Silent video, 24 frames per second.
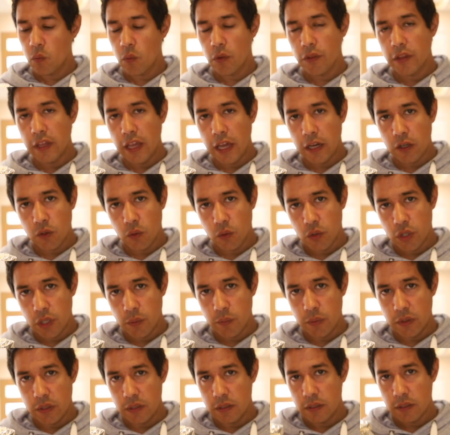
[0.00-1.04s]
at what the actual
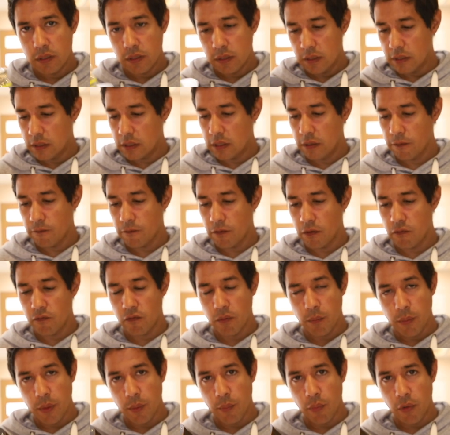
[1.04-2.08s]
chip is, because it's different
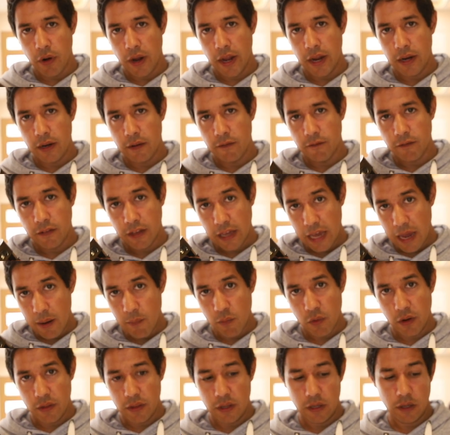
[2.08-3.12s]
from the brand of
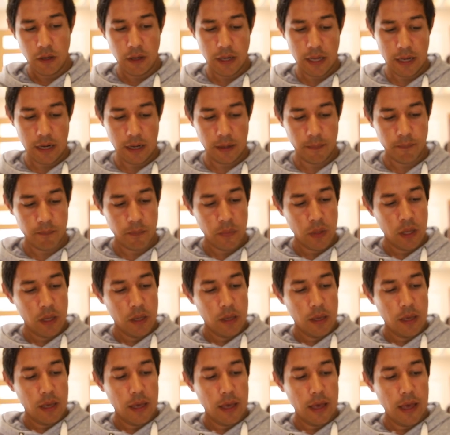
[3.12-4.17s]
camera that you're getting.
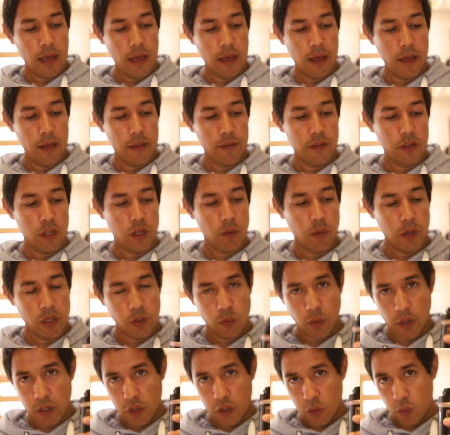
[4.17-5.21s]
The
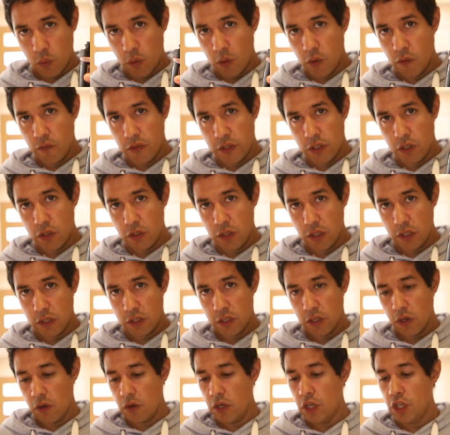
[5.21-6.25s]
QHY12 is using a
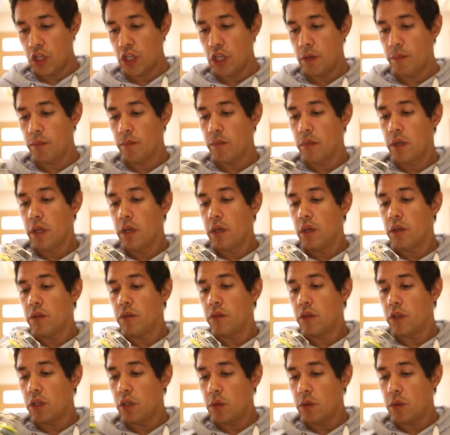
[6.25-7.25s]
Sony chip, the